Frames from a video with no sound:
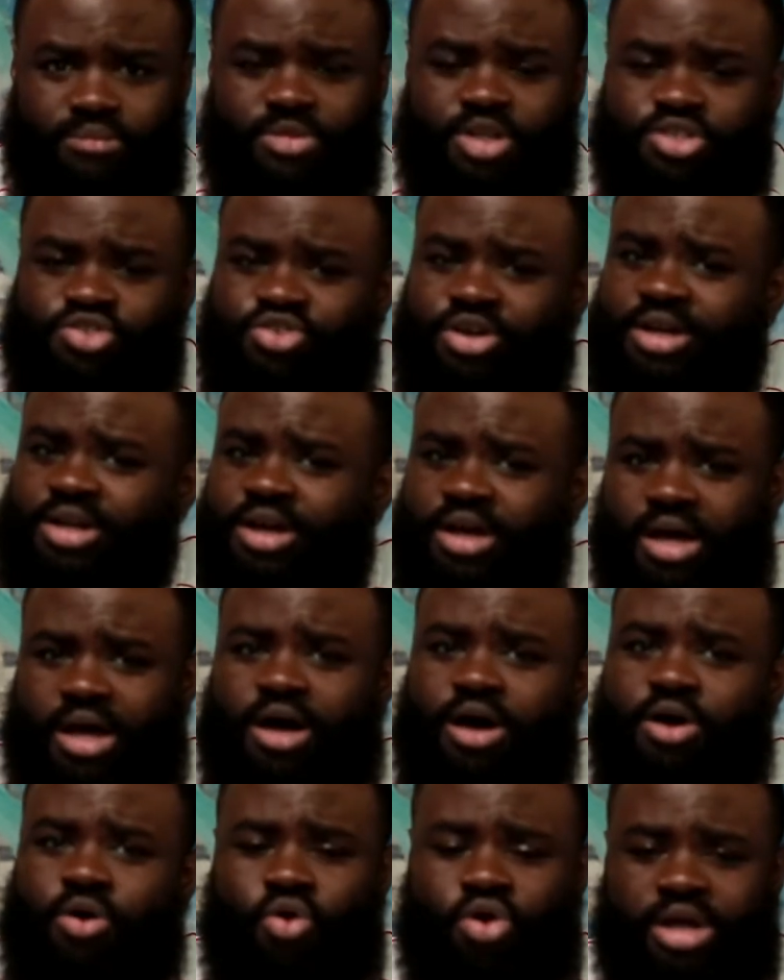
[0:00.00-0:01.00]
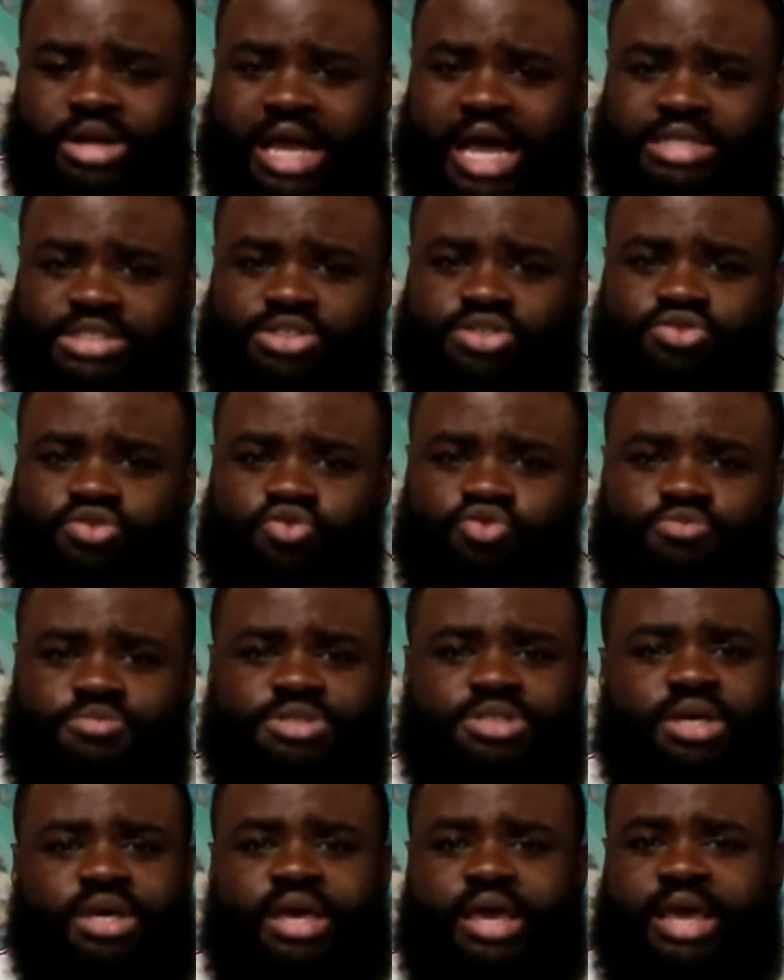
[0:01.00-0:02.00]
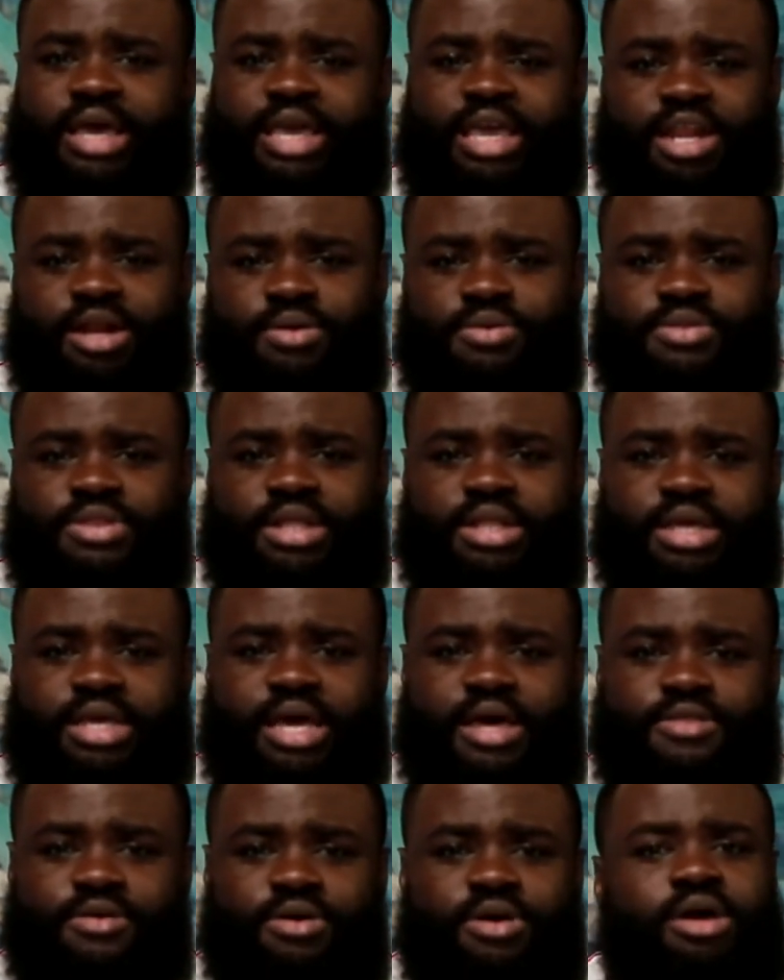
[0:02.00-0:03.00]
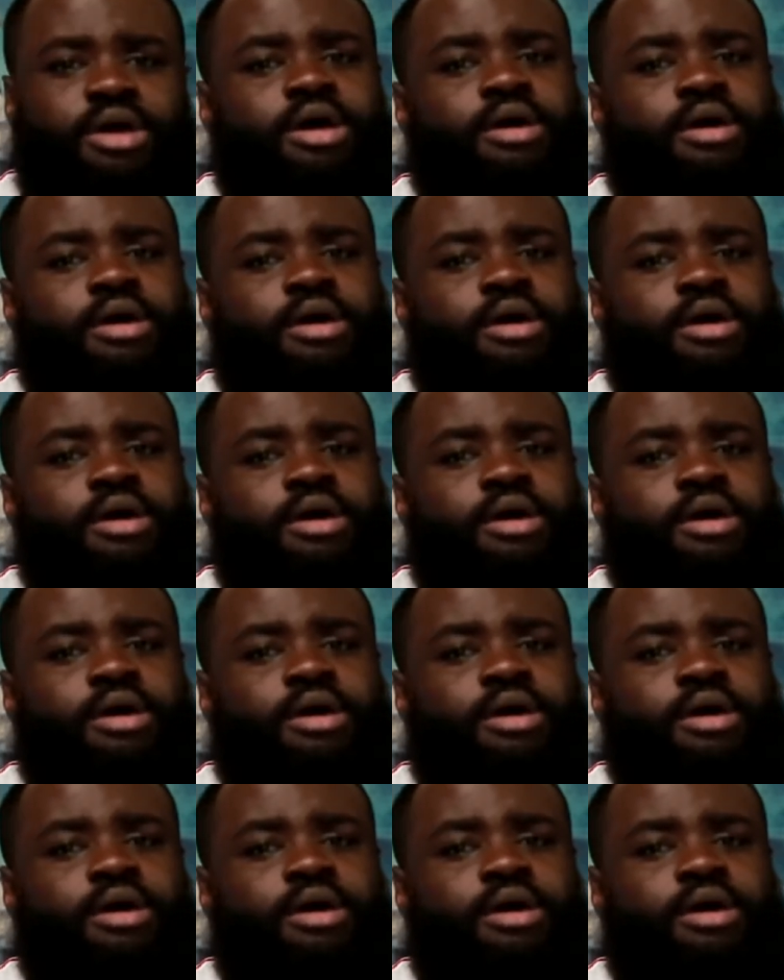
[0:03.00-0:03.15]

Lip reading: trying to organize the troops and get everything together.